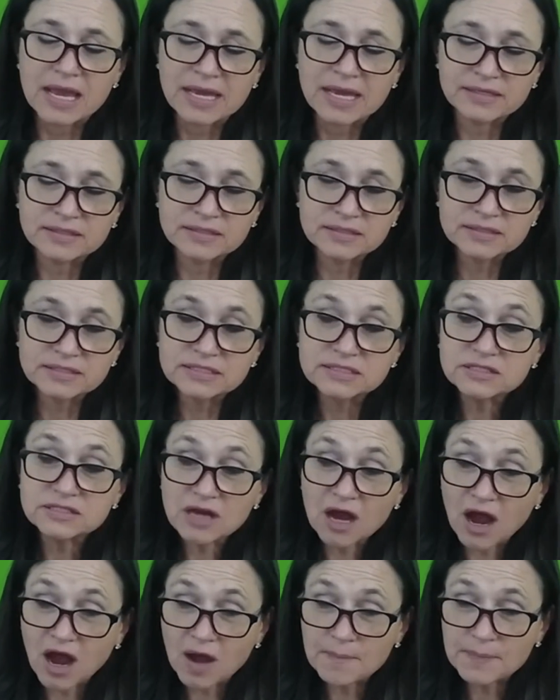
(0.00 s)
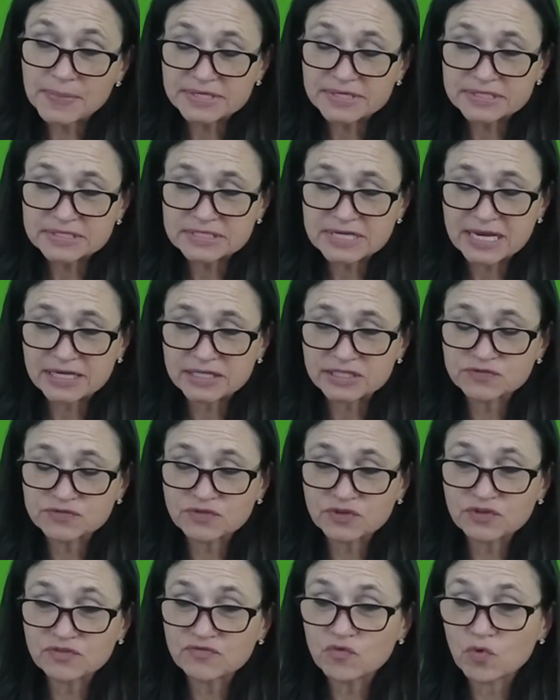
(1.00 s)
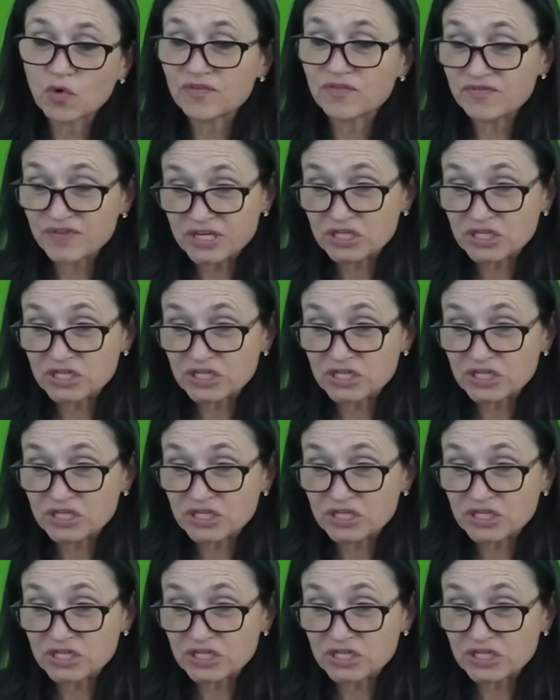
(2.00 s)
And STOP stands for the 4